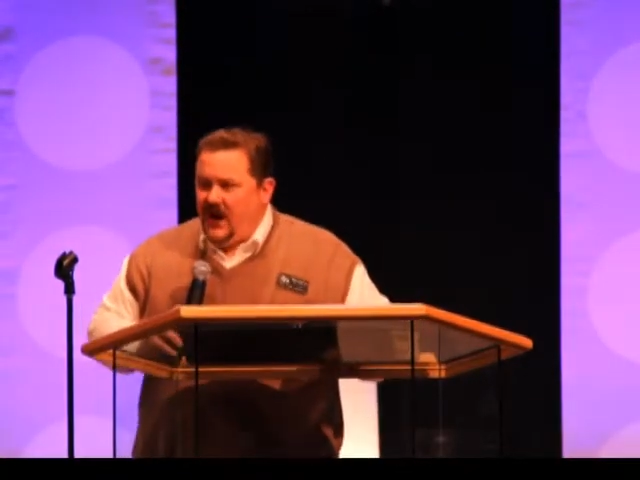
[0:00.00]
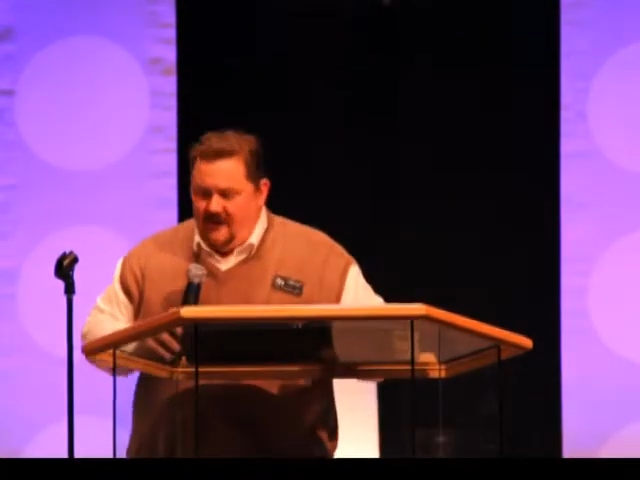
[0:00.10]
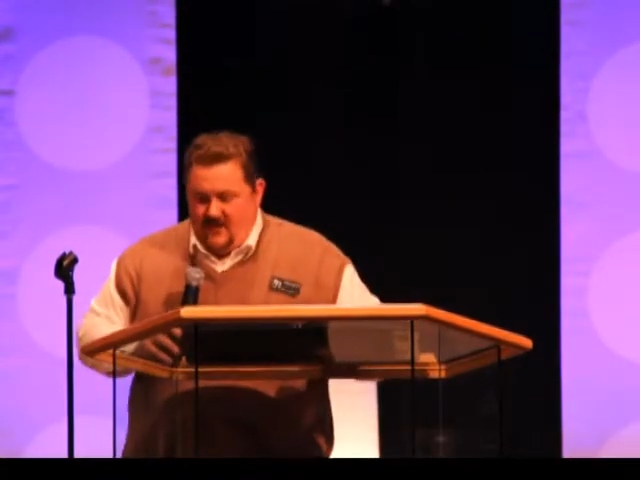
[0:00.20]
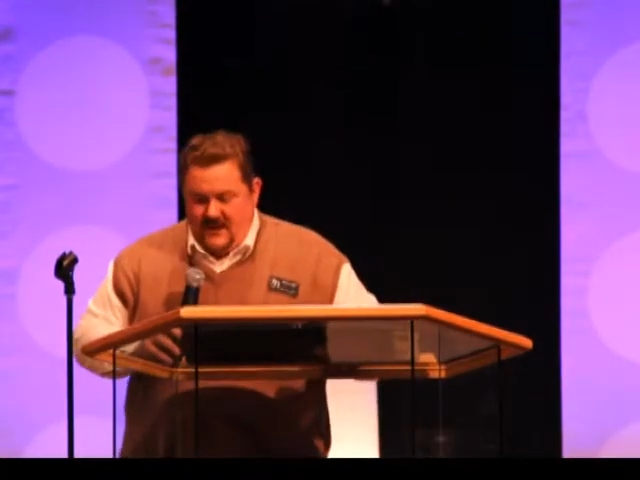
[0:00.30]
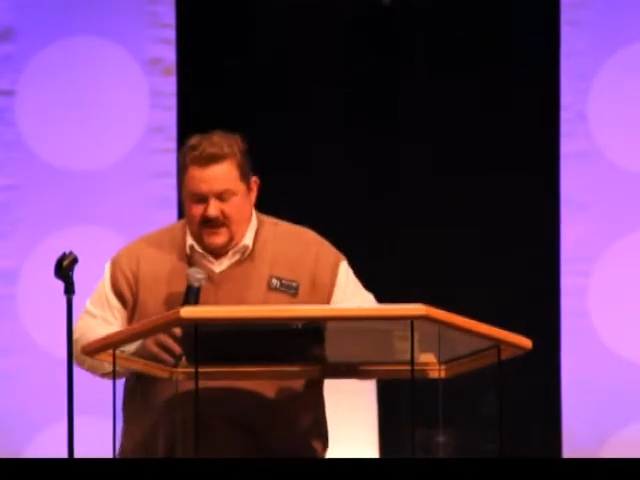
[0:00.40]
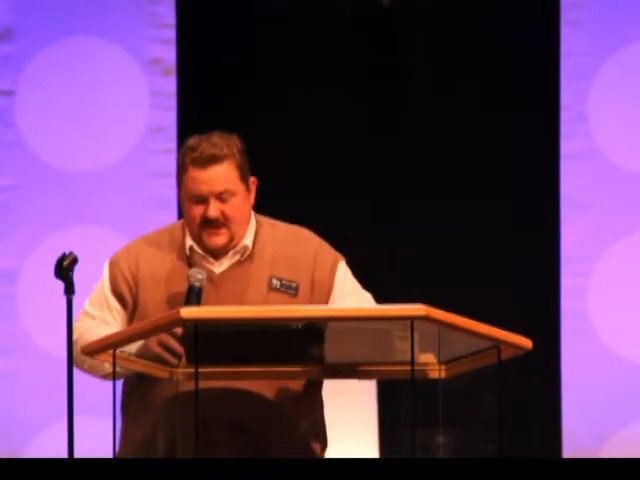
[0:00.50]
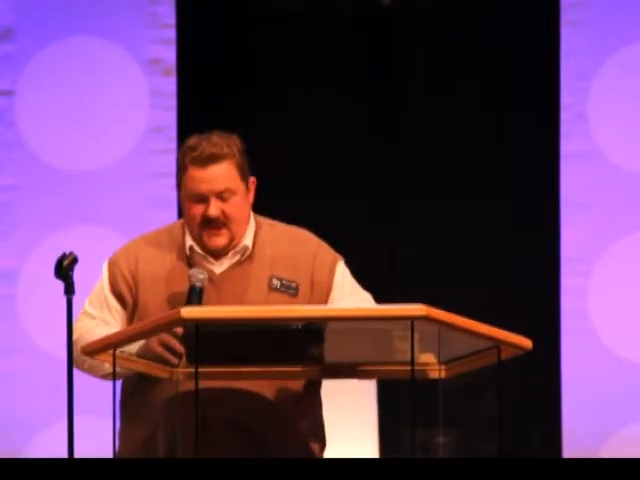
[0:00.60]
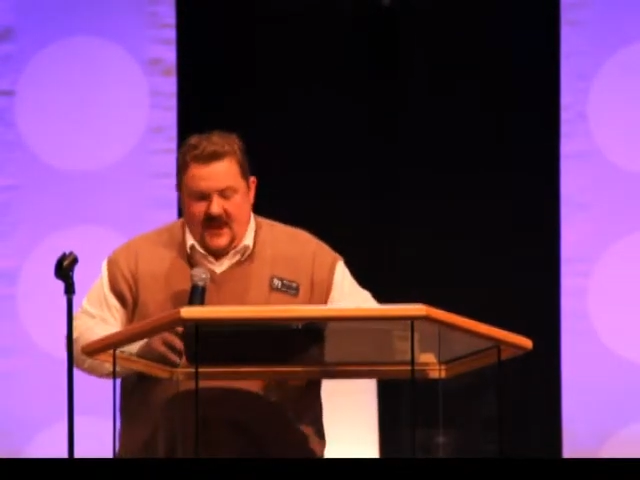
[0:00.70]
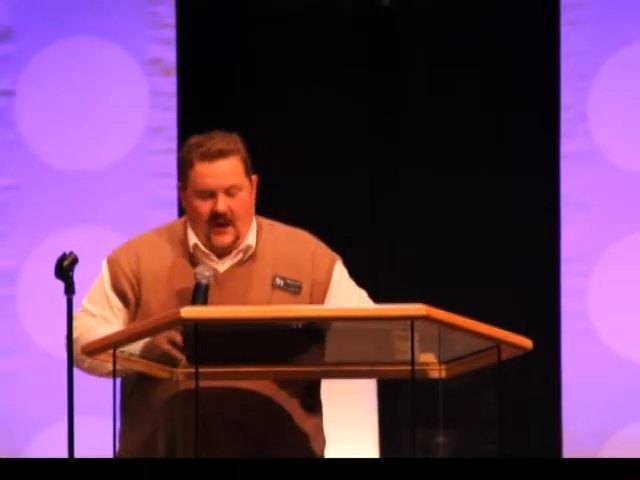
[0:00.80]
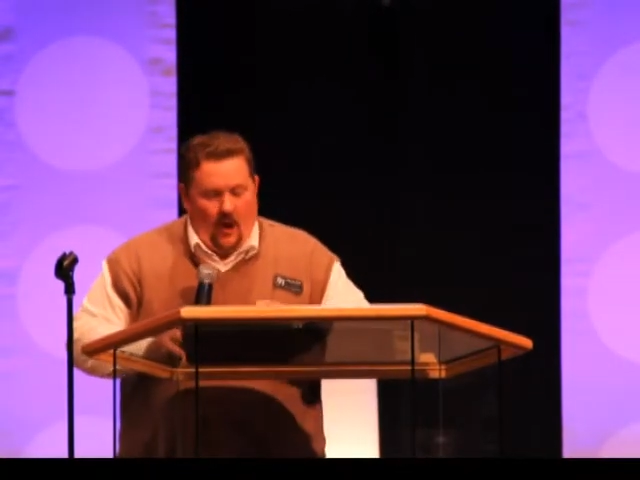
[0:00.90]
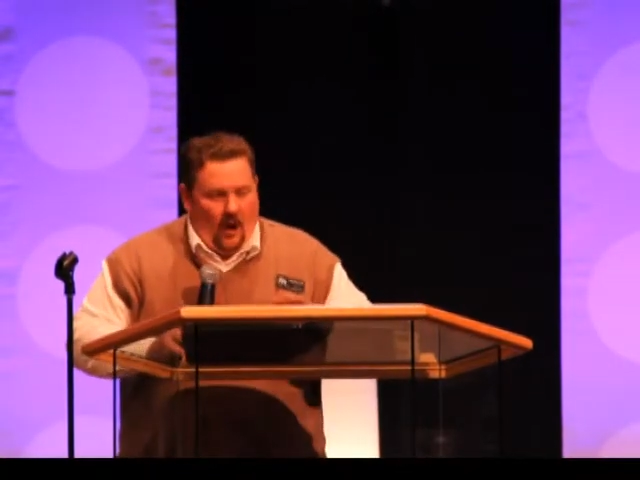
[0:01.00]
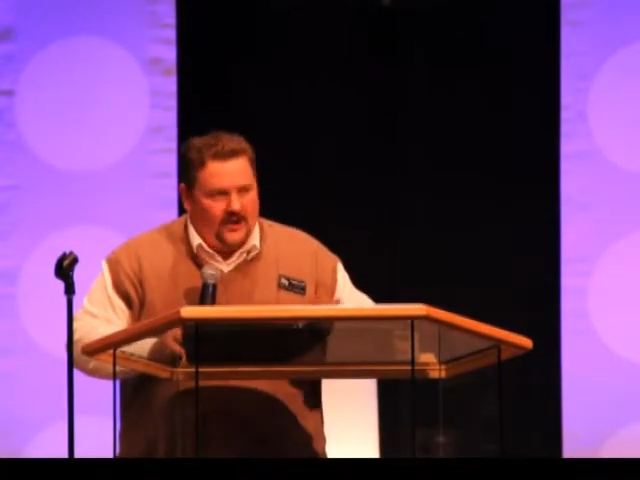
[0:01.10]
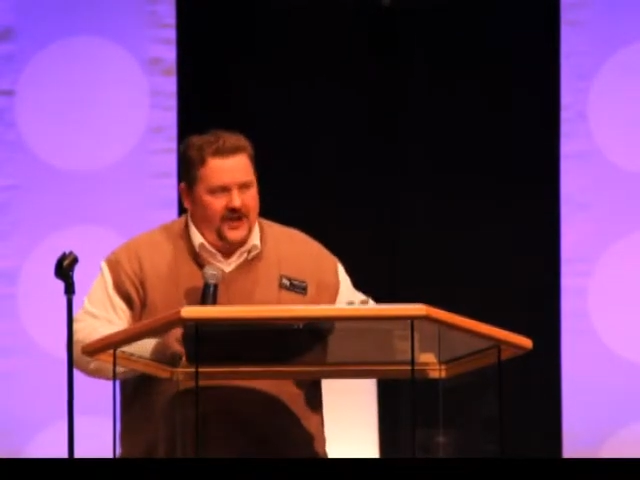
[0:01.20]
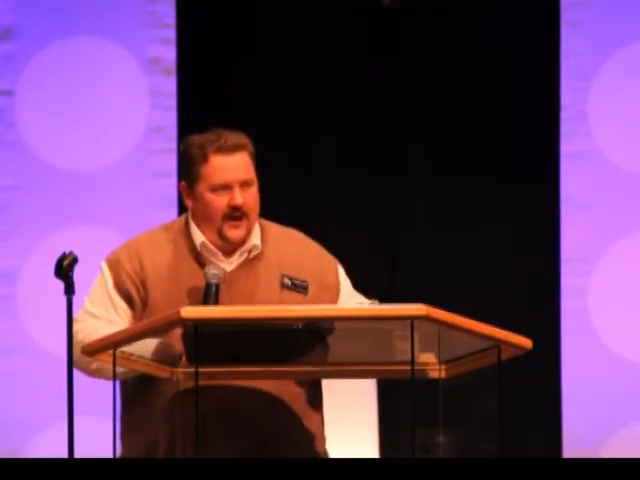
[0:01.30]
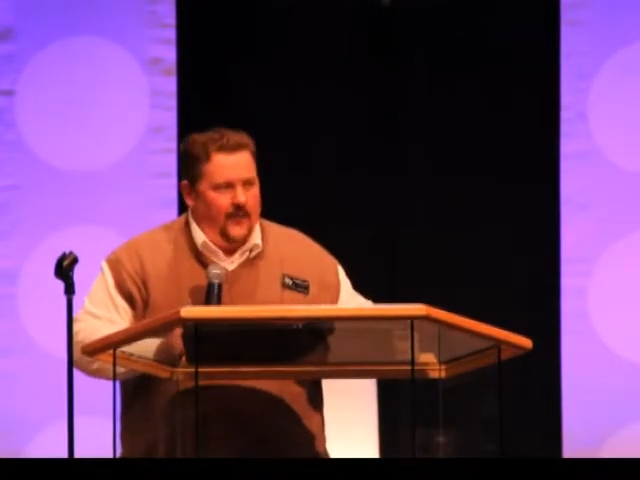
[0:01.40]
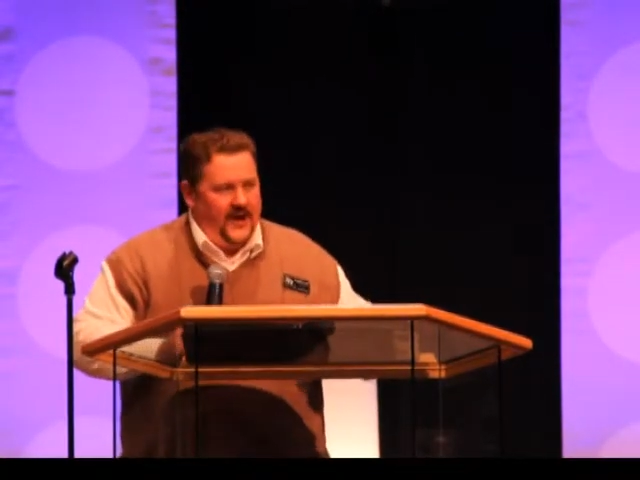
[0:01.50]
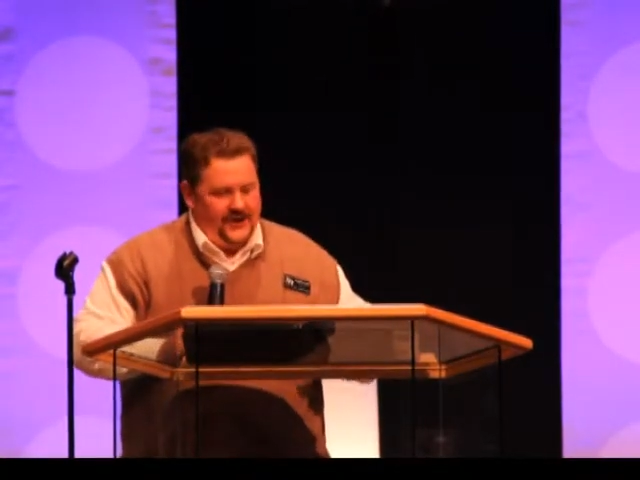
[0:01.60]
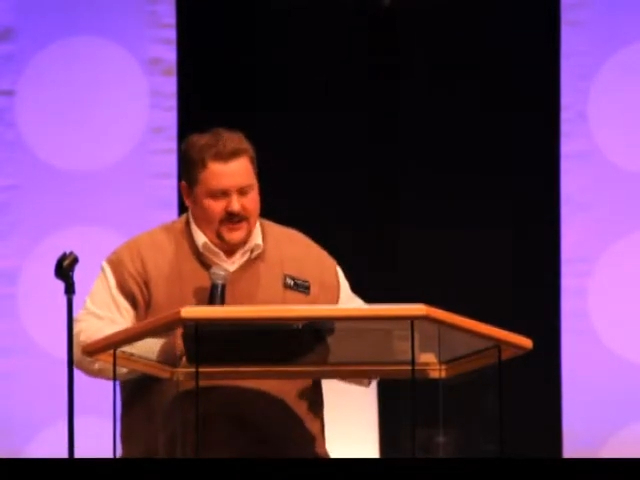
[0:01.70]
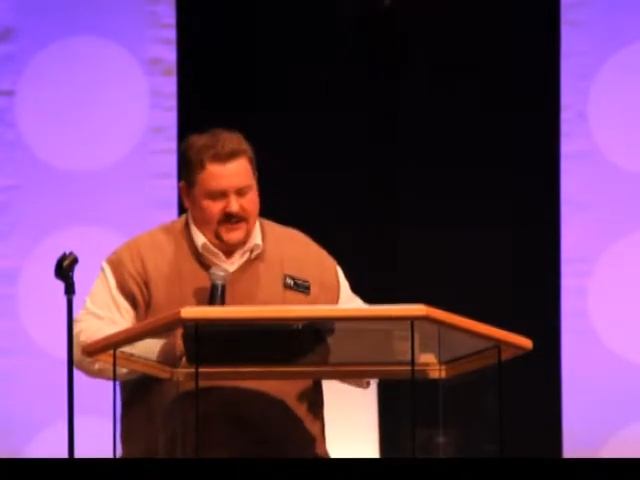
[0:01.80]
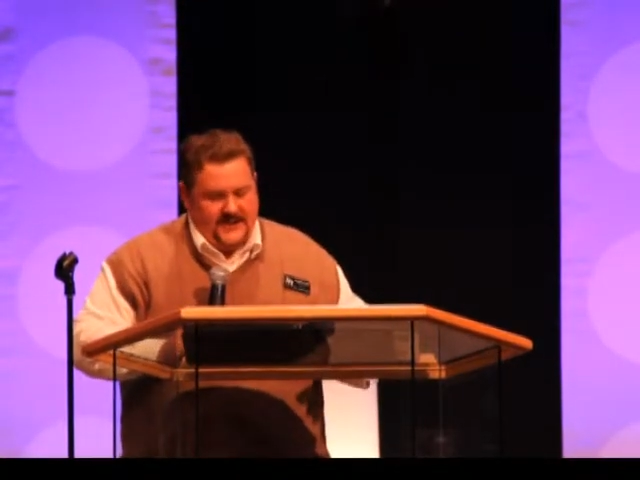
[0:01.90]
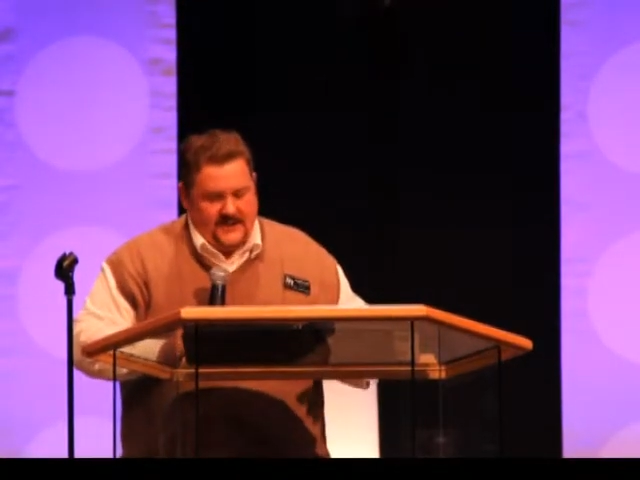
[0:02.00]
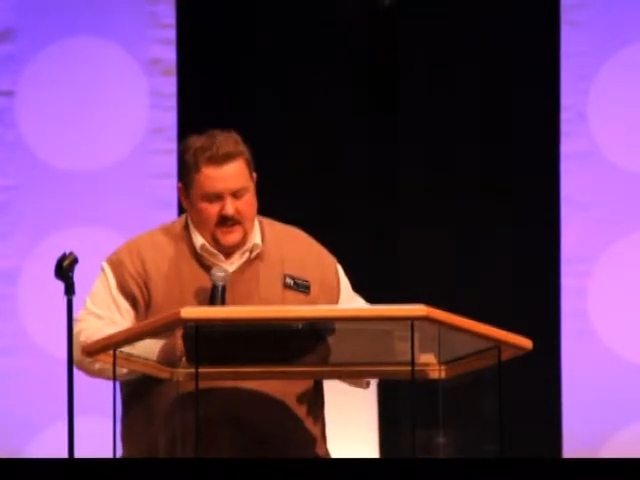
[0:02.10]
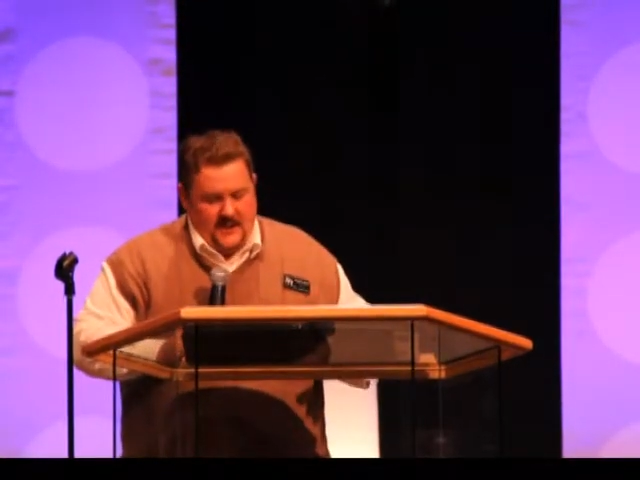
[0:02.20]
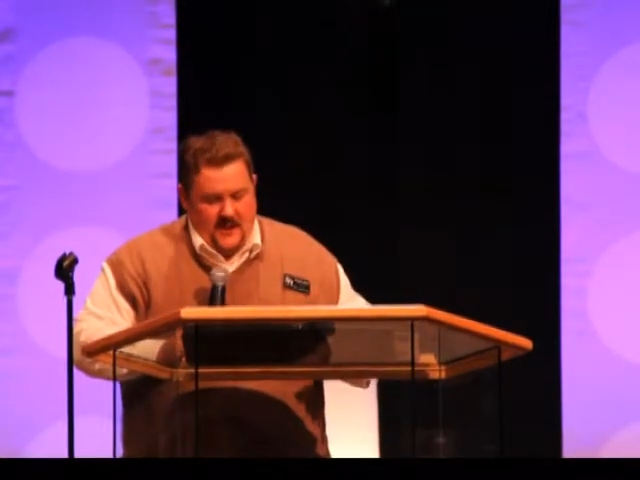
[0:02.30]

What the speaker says: governments in all generations.